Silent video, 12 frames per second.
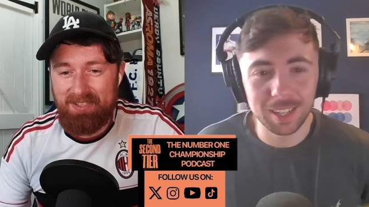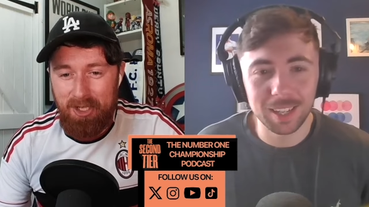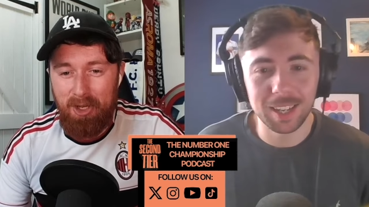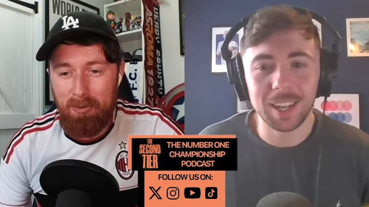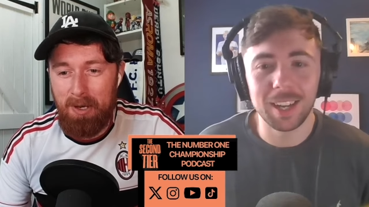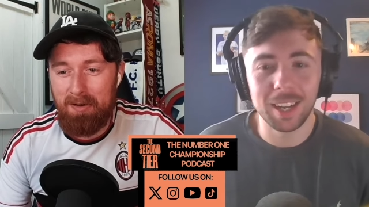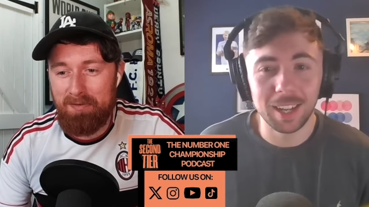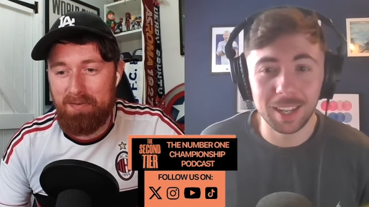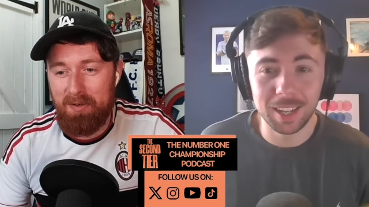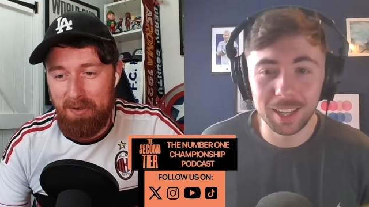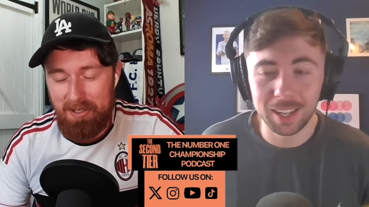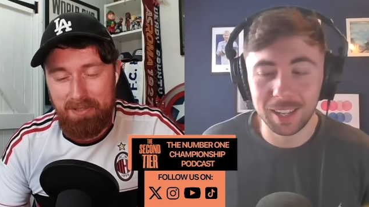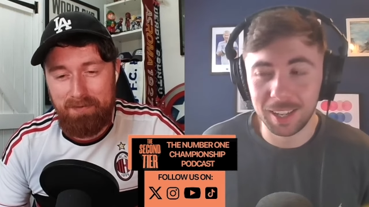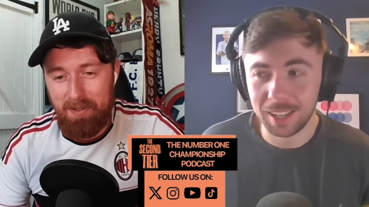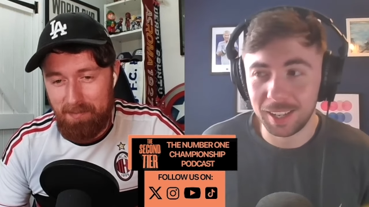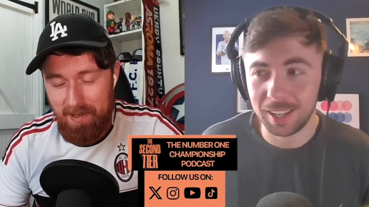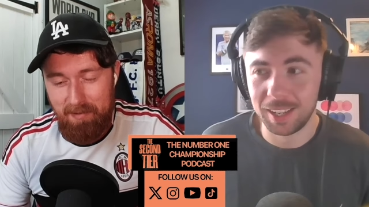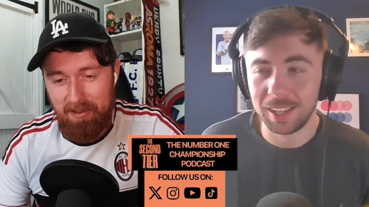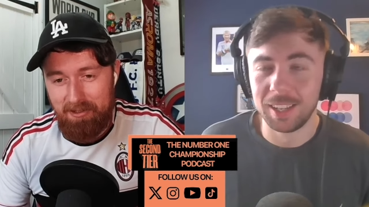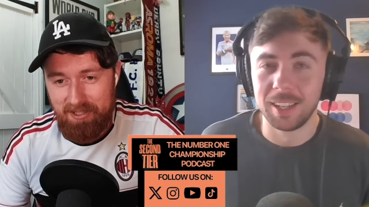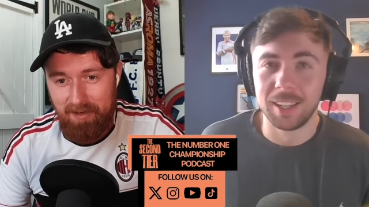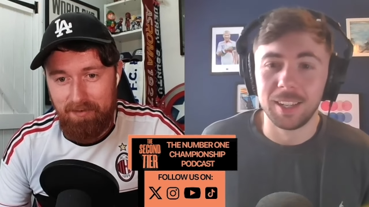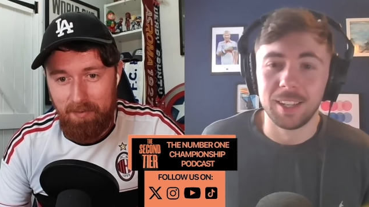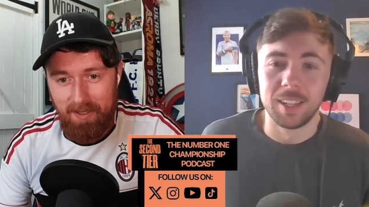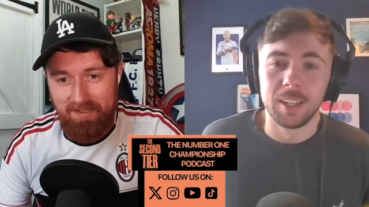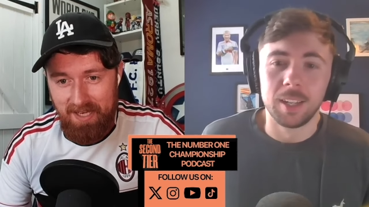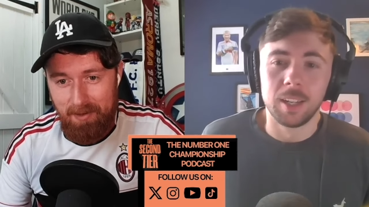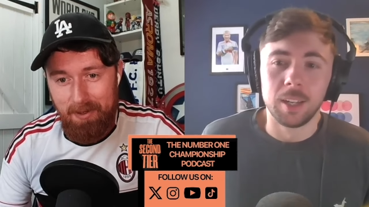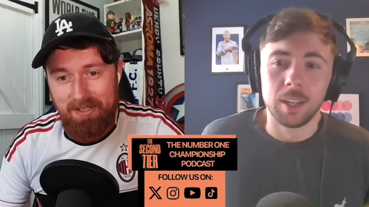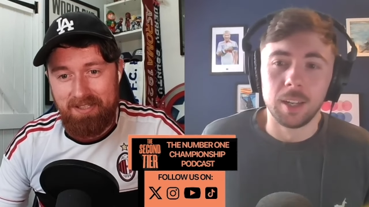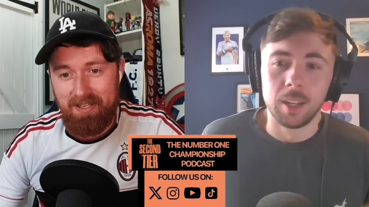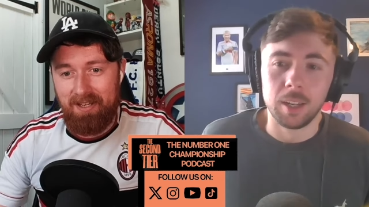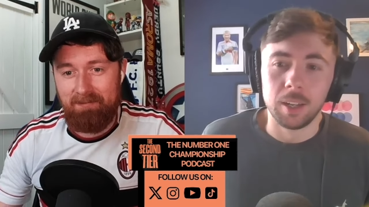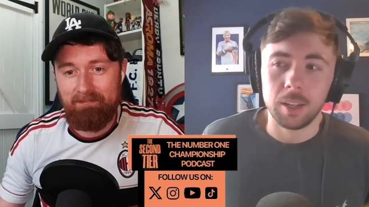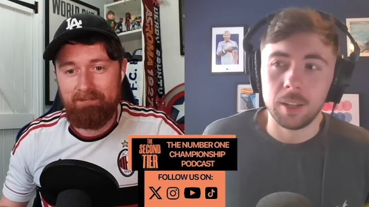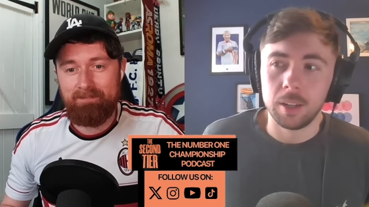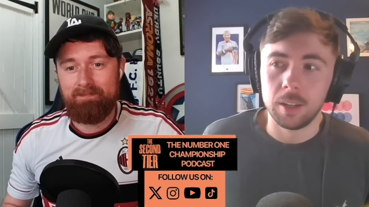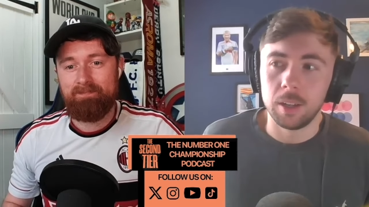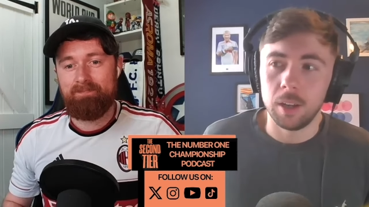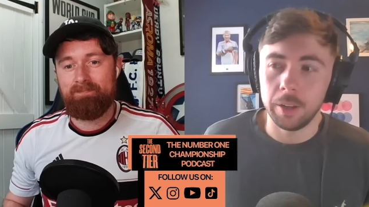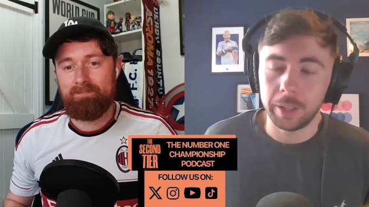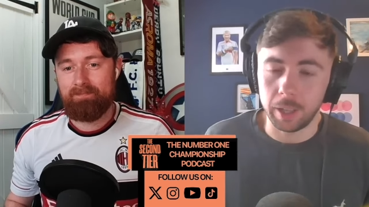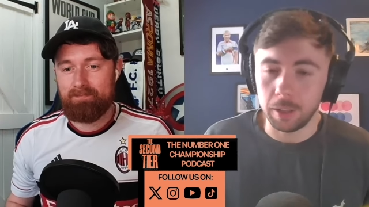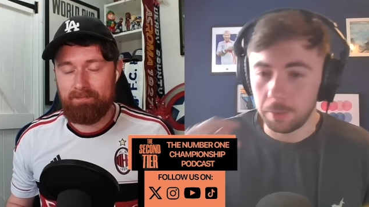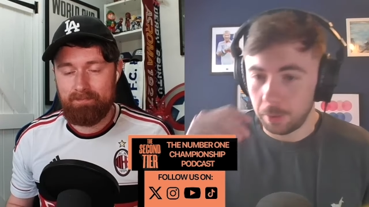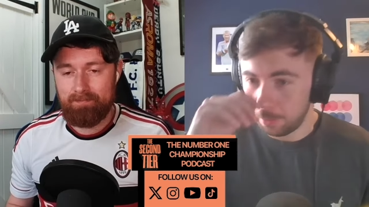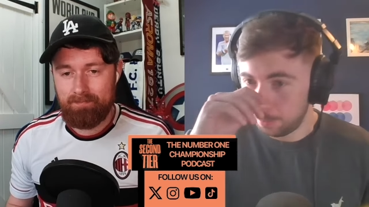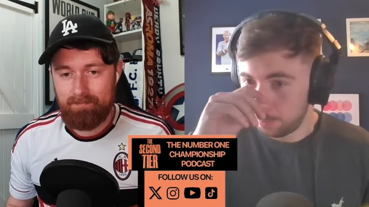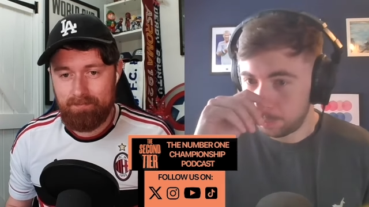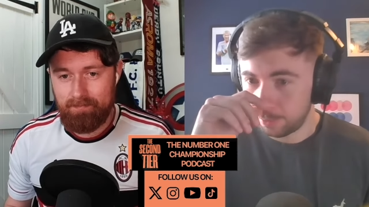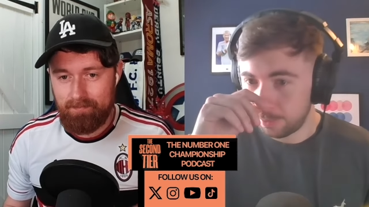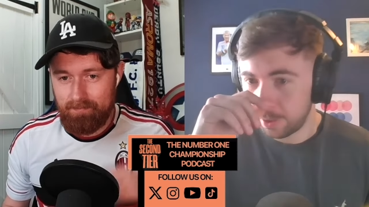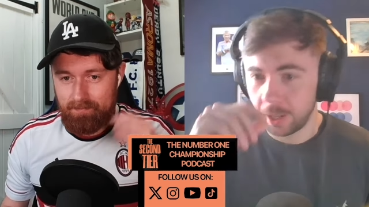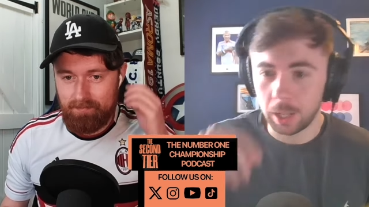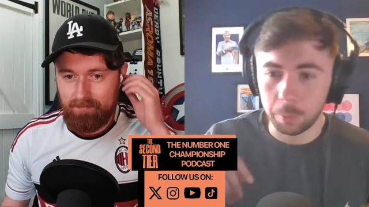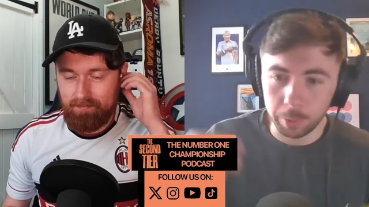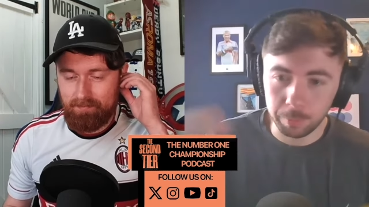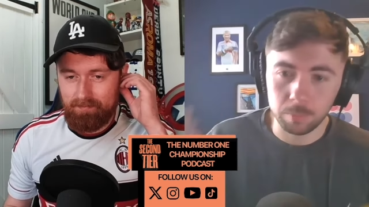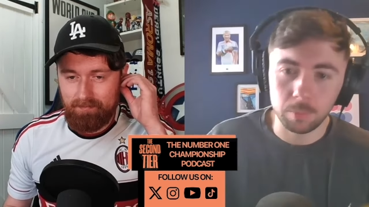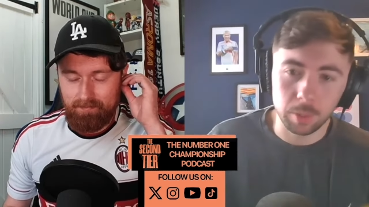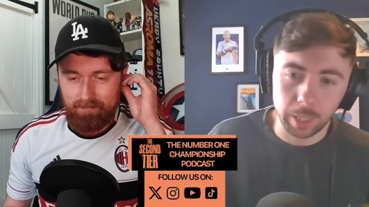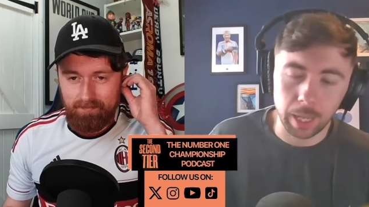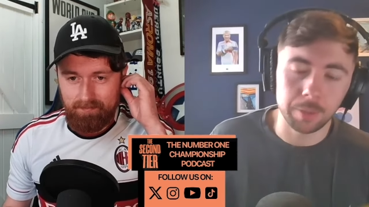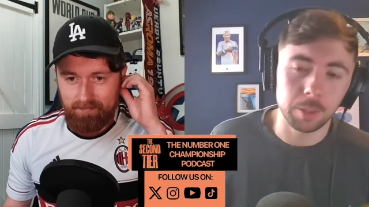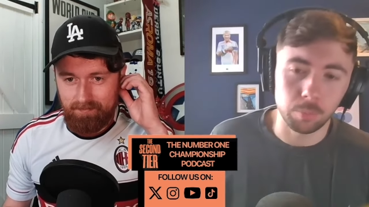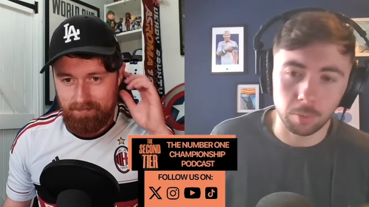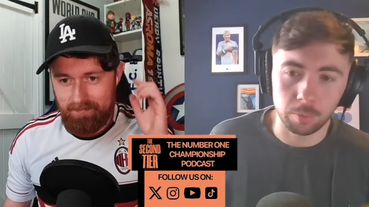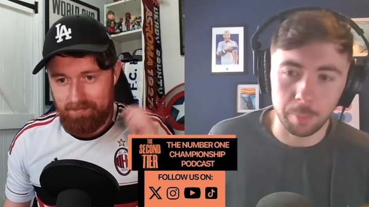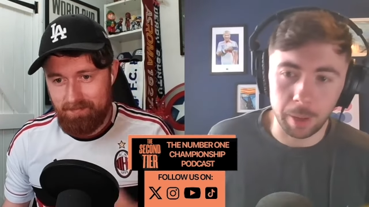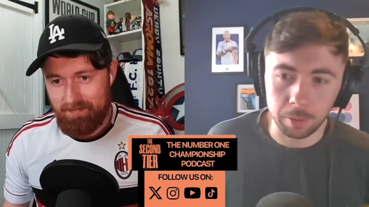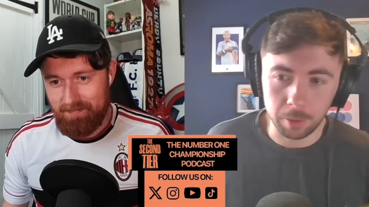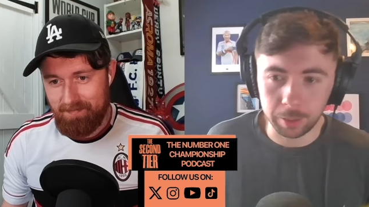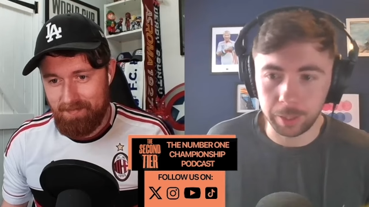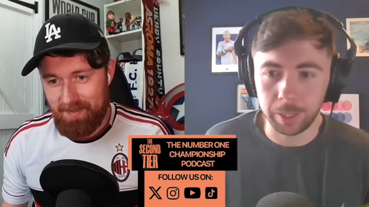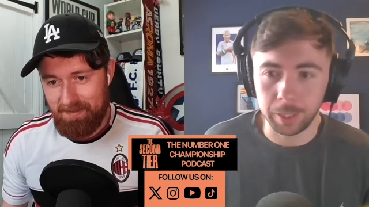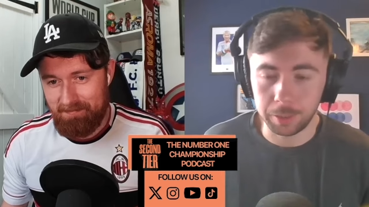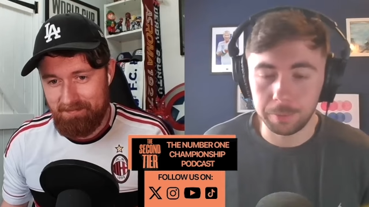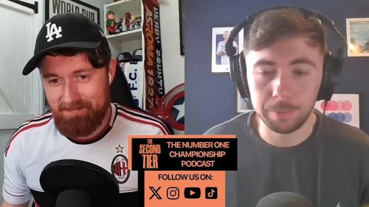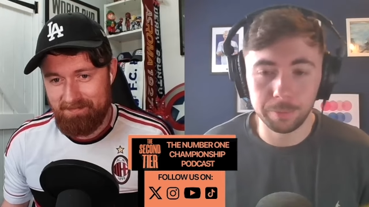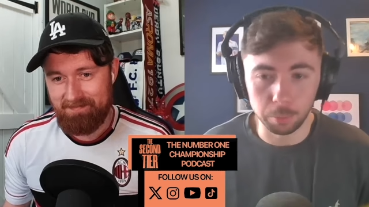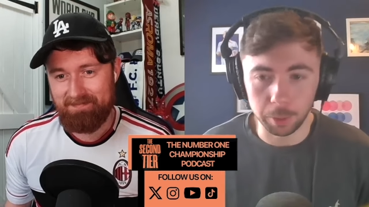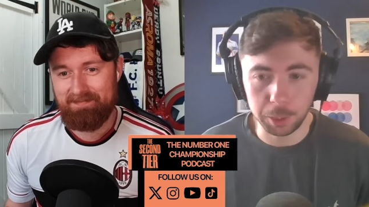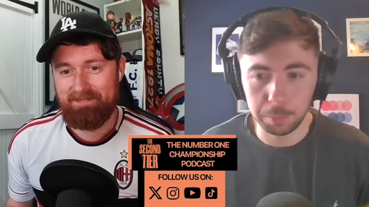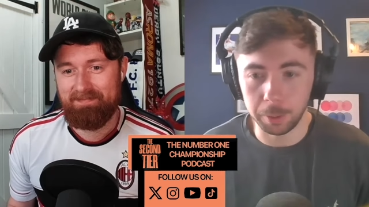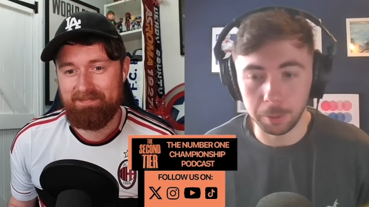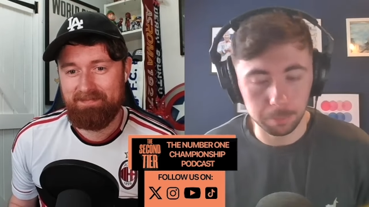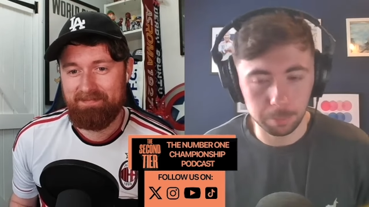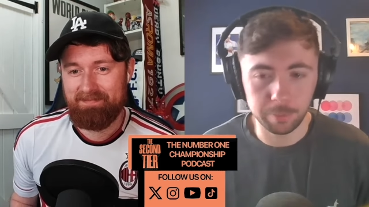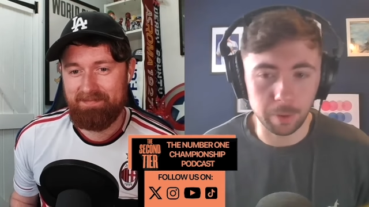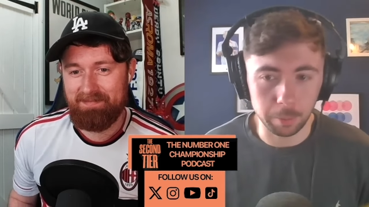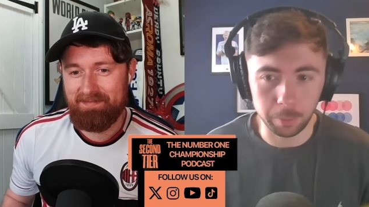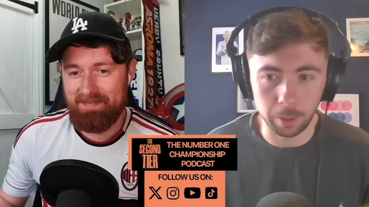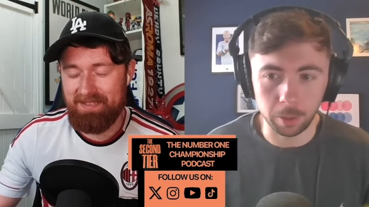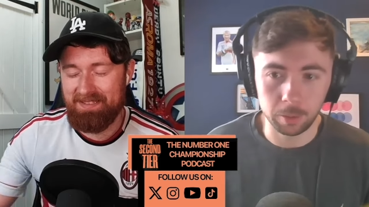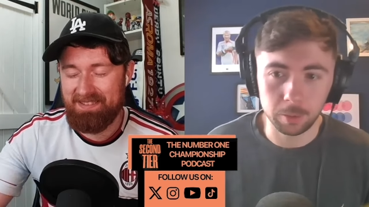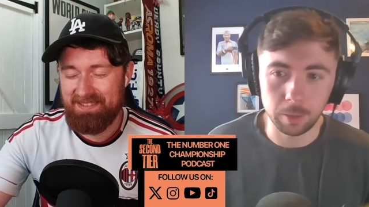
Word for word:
Speaker 1: two of Huddersfield, Plymouth, and Sheffield Wednesday. What are you saying? Okay,
Speaker 2: providing that we're counting Rotherham out, I think it's foolish, but providing we are,